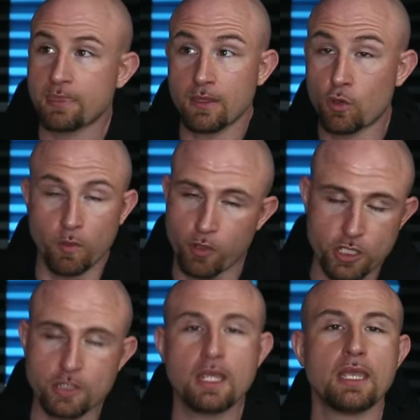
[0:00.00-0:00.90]

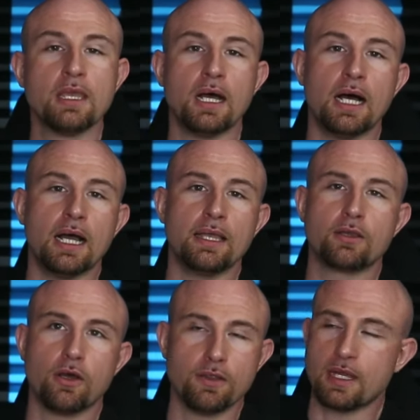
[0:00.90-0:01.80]
corporation
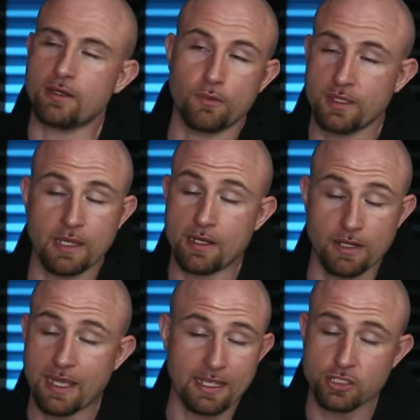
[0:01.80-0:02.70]
called, I
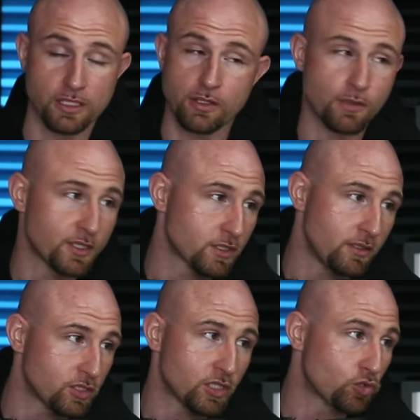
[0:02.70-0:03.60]
actually don't know what it's called.
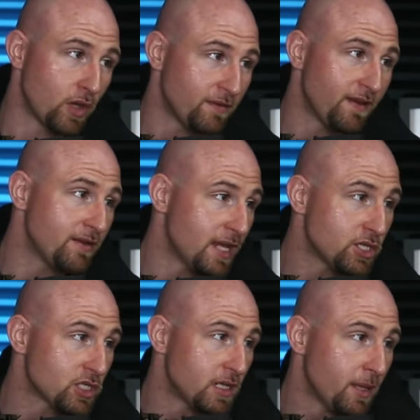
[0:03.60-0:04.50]
It's the Tron
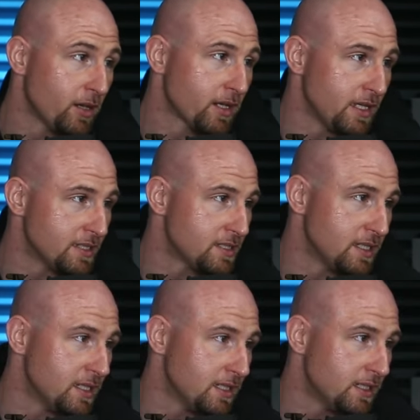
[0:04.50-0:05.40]
Foundation in America. It's
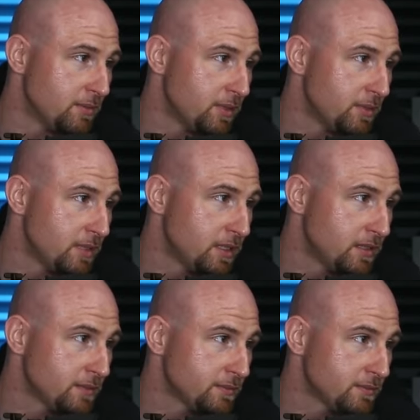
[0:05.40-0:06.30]
a blah, blah,
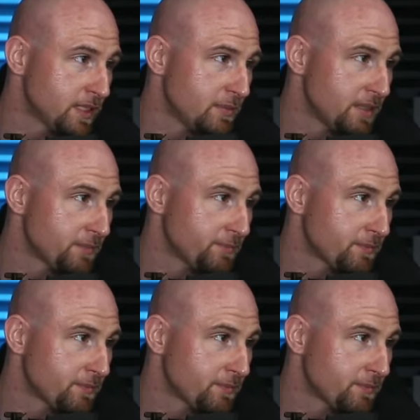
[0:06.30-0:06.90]
blah type thing.